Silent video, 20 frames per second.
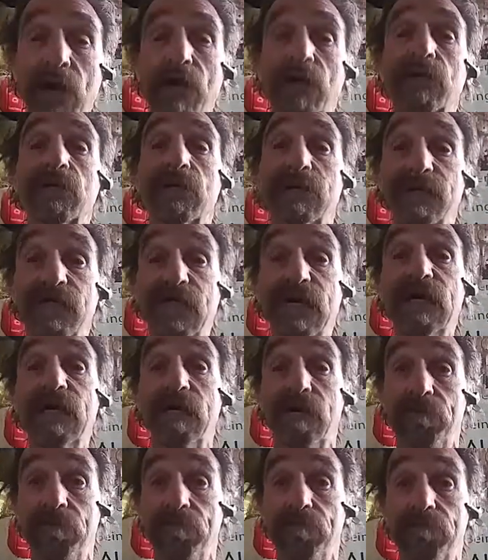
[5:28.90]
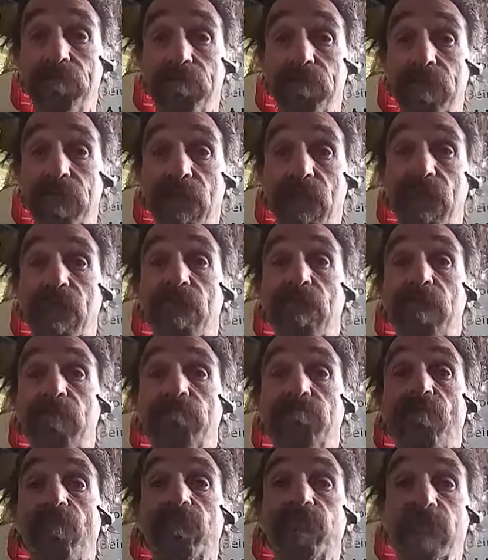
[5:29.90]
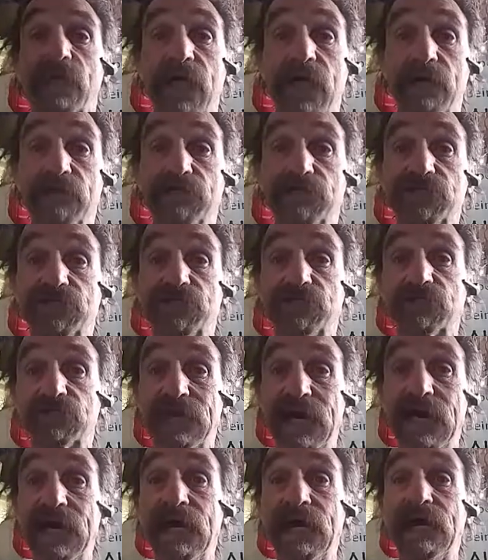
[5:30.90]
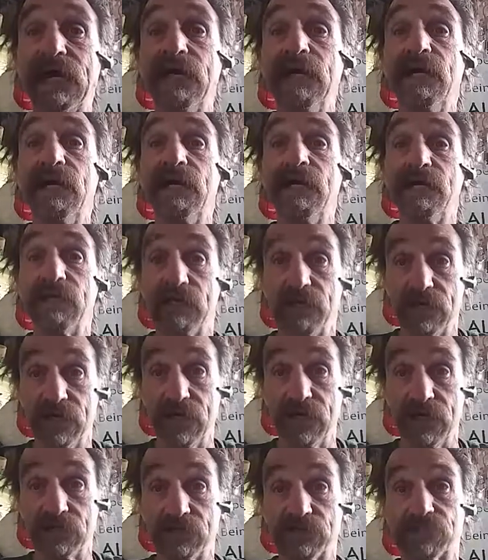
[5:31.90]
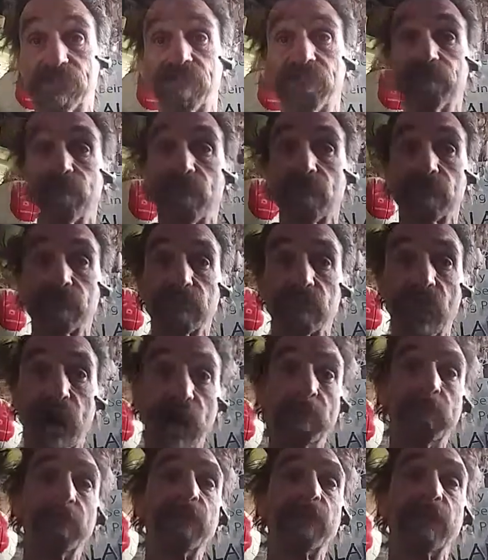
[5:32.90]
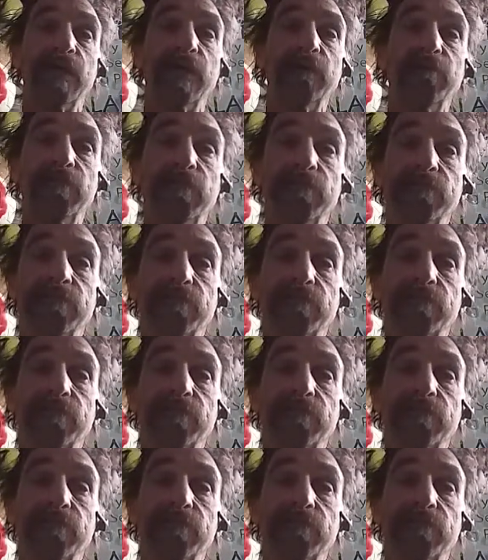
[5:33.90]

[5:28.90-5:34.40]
out on a limb and say this. I believe